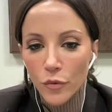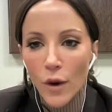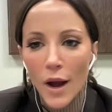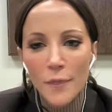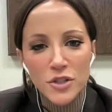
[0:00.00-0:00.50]

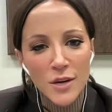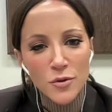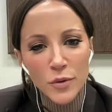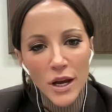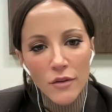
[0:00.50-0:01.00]
What? How much time
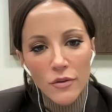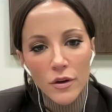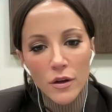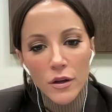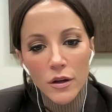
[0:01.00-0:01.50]
do we have?
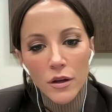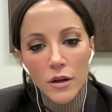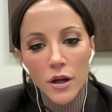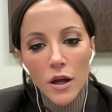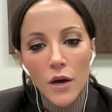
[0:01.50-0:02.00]

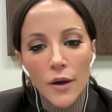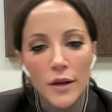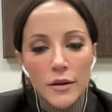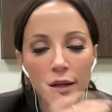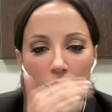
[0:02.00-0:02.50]

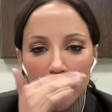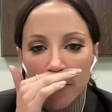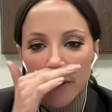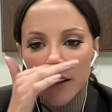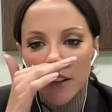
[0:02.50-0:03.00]
Okay. Yeah, let's
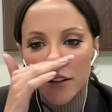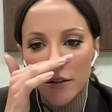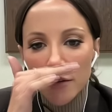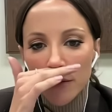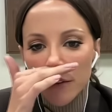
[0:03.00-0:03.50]
do
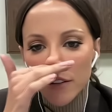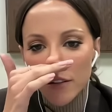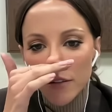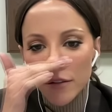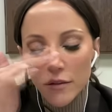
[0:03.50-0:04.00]

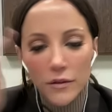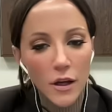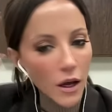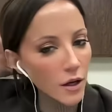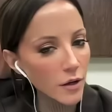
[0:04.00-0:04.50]

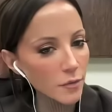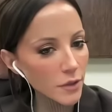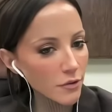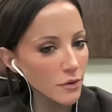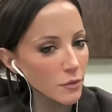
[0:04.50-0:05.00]
it.
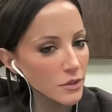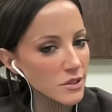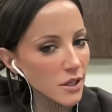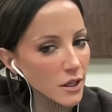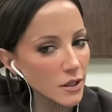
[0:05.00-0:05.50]
Give me 1
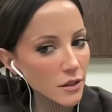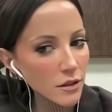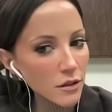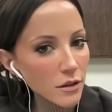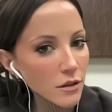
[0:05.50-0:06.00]
second
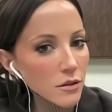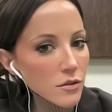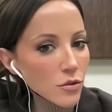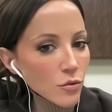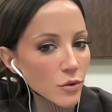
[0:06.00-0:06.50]

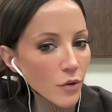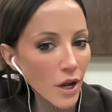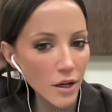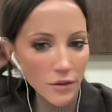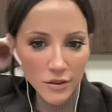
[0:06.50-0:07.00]
to
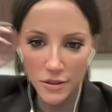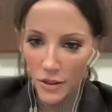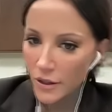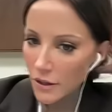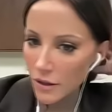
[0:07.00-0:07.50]
re-rack this
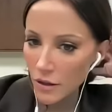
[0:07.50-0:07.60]
here.